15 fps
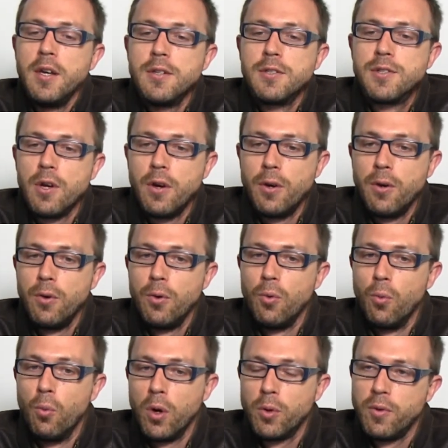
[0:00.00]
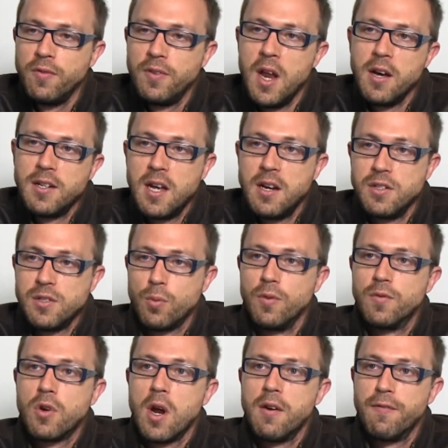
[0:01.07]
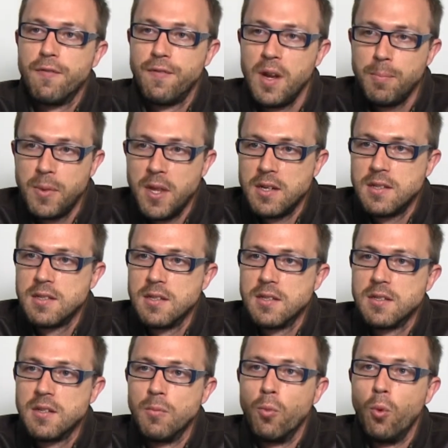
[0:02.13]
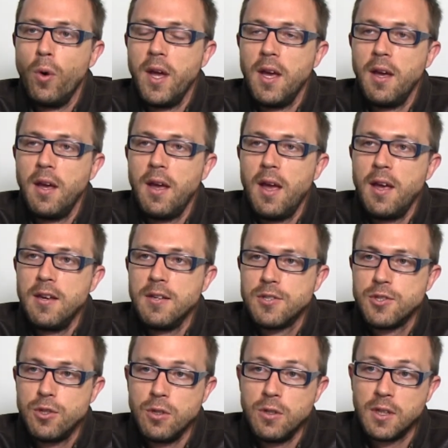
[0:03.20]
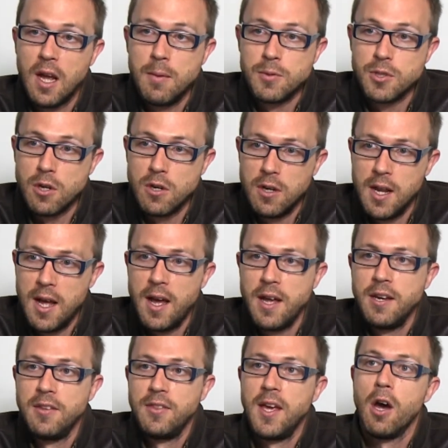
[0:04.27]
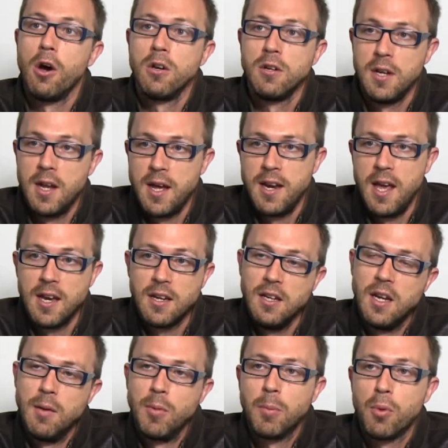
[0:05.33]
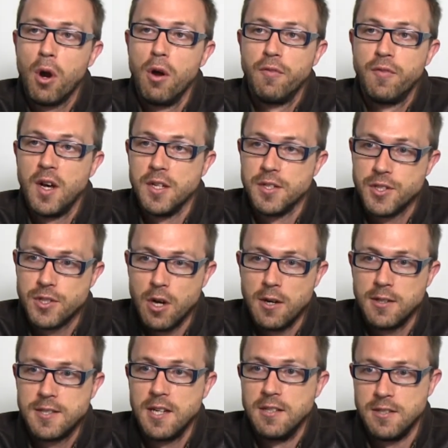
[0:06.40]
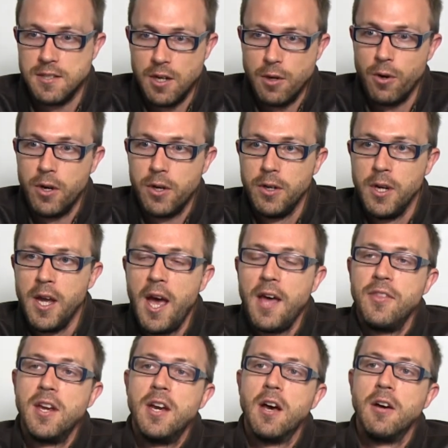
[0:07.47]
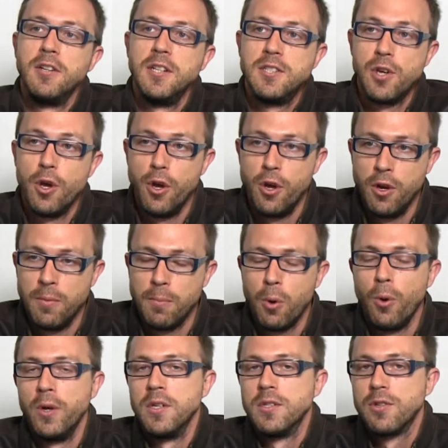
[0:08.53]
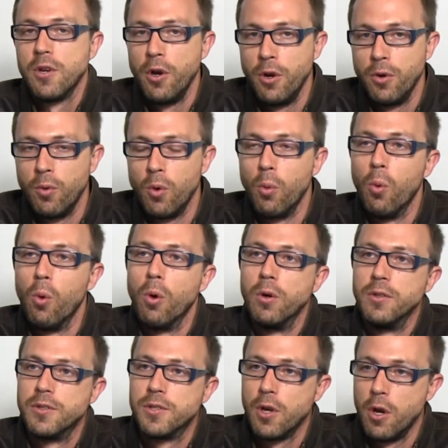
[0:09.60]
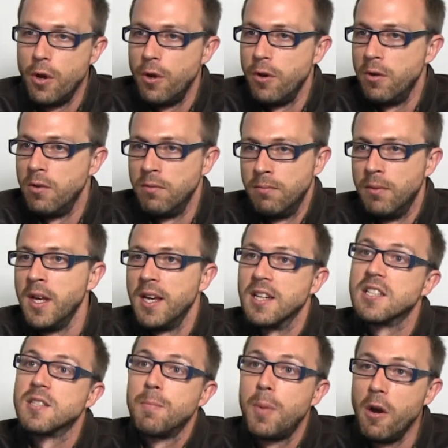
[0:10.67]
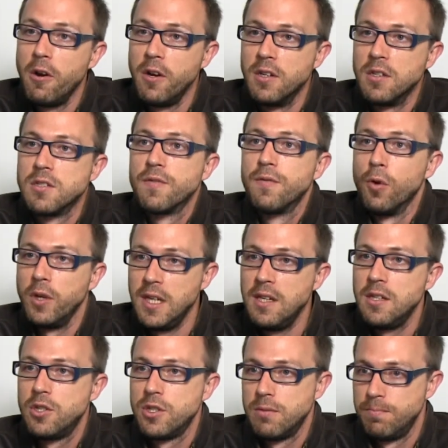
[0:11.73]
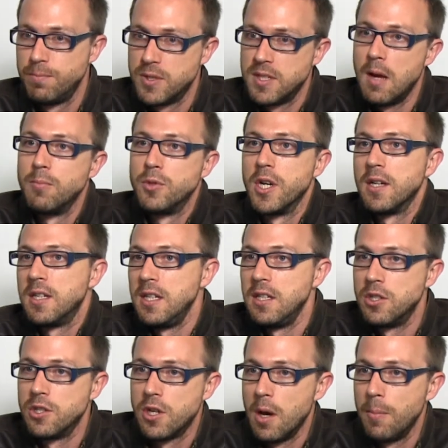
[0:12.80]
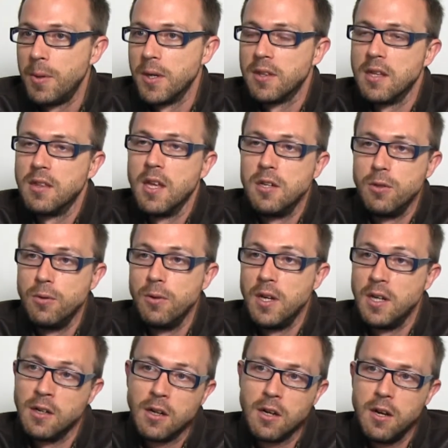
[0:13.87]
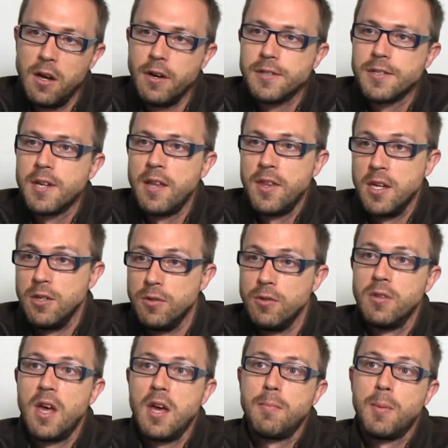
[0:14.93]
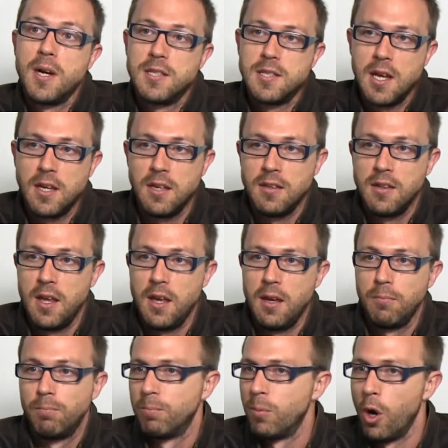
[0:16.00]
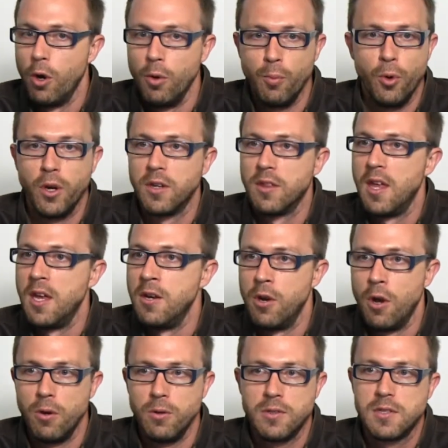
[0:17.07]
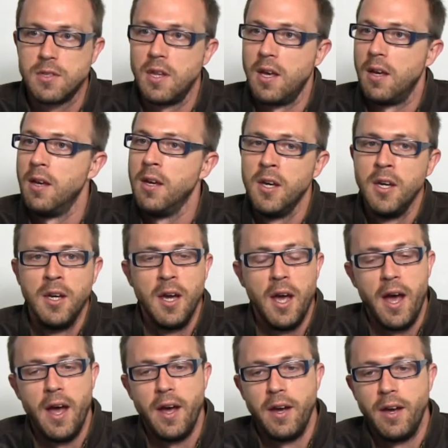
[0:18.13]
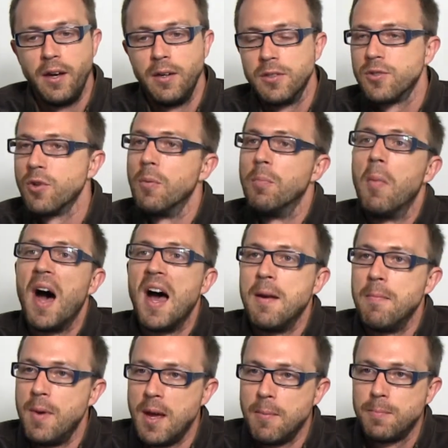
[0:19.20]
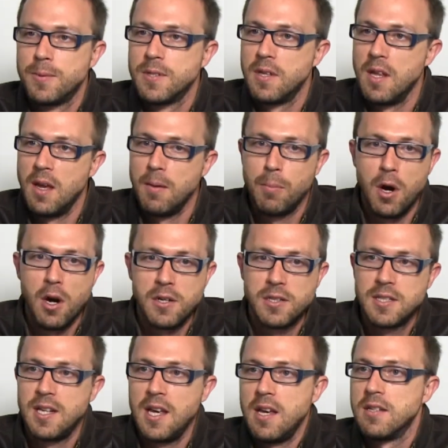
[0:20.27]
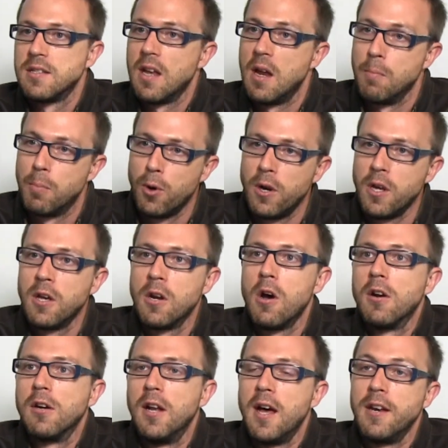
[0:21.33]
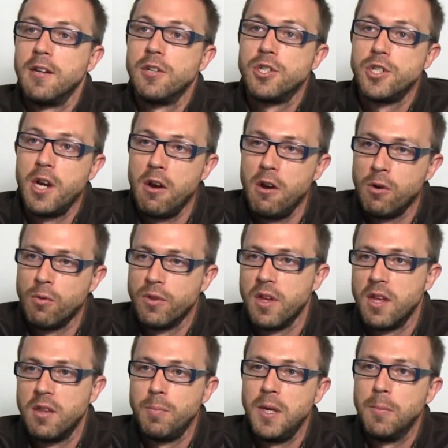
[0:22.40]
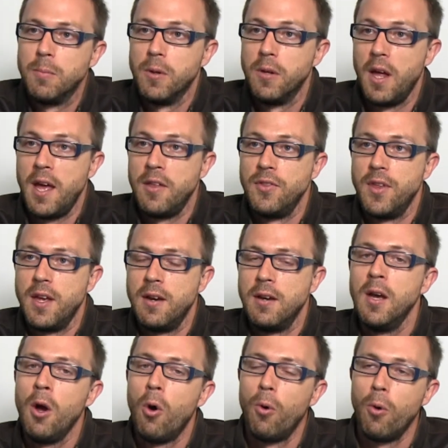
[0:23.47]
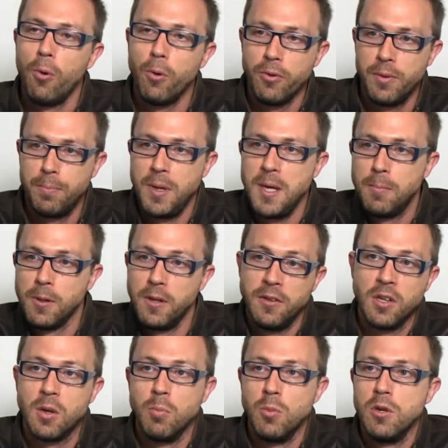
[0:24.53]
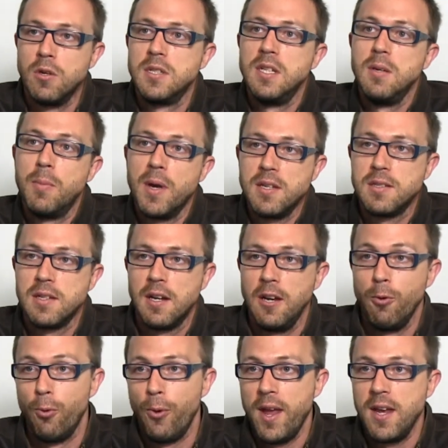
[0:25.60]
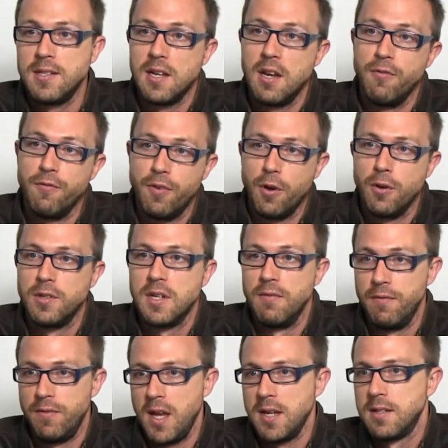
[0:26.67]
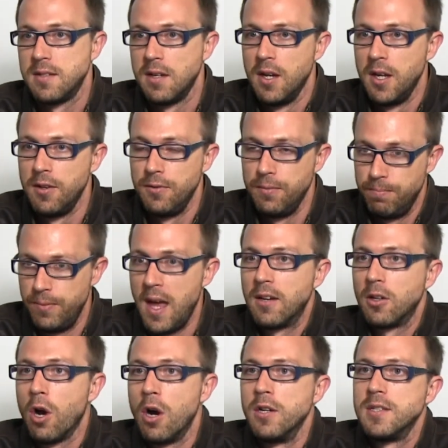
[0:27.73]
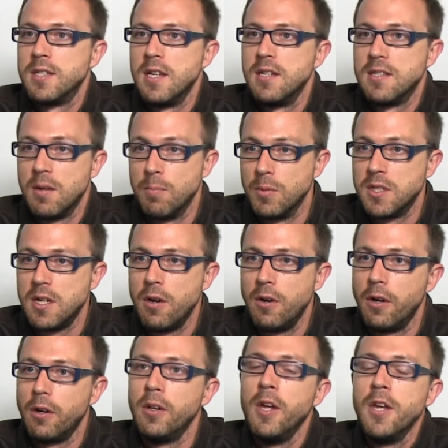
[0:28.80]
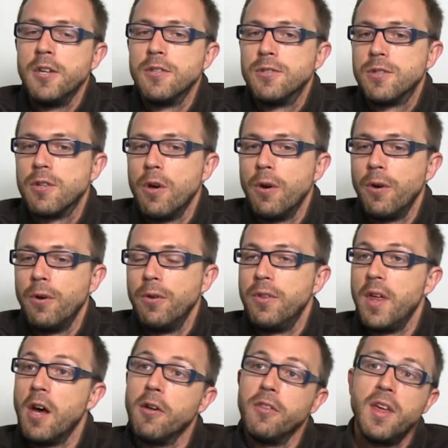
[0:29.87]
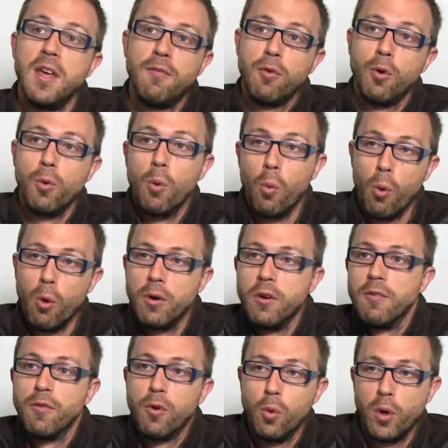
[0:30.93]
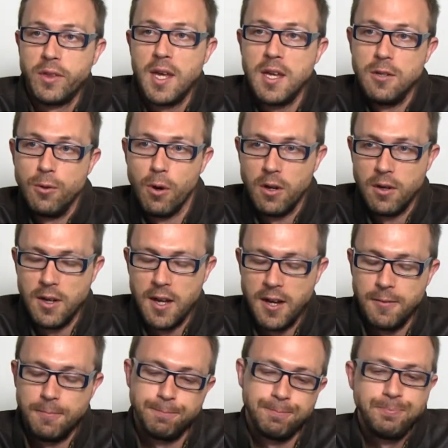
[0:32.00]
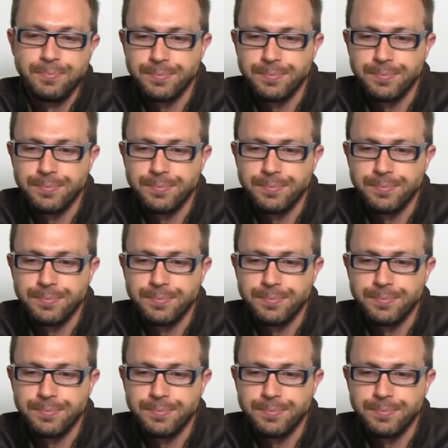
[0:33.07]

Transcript: So what we've now done is we've tried to flip that system where a student comes online and their online academic profile starts at 0. And they now need to earn points, earn rewards, earn experience for each subject, each topic that they do in class. And they do that by taking their homework, their notes, their sort of mind maps, their past tests, and putting it online and sharing with other people. And then all the people in the community basically rate and vote and vet that content and material. So they are therefore rewarded for what they do online.